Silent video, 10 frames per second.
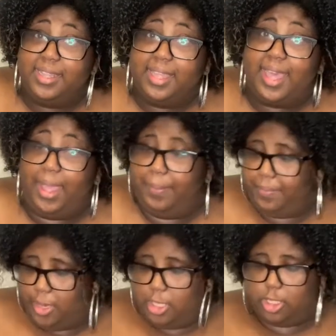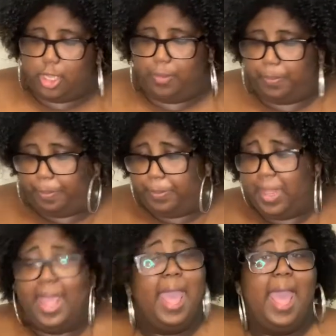Okay? So
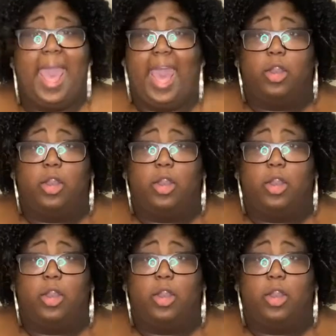I